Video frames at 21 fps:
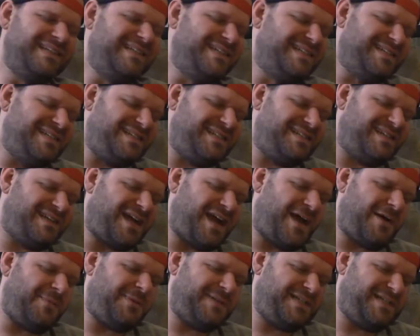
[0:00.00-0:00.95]
this is a
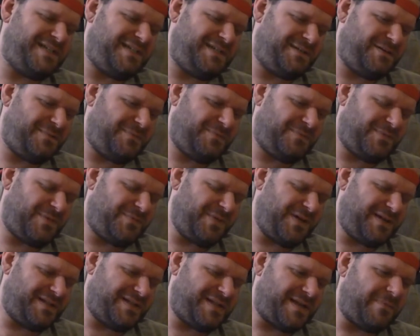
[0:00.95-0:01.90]
competition
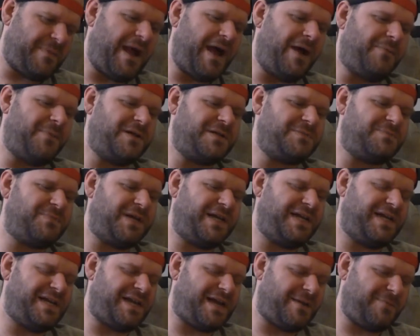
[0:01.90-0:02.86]
amongst them. How much
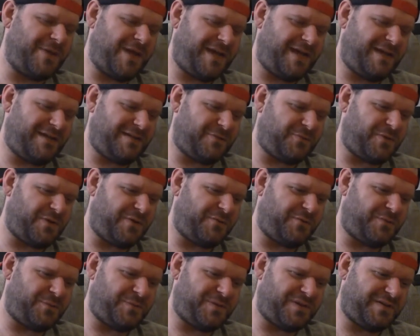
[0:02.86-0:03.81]
money can I make to run
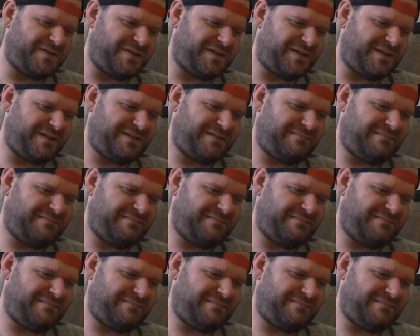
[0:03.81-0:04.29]
for president?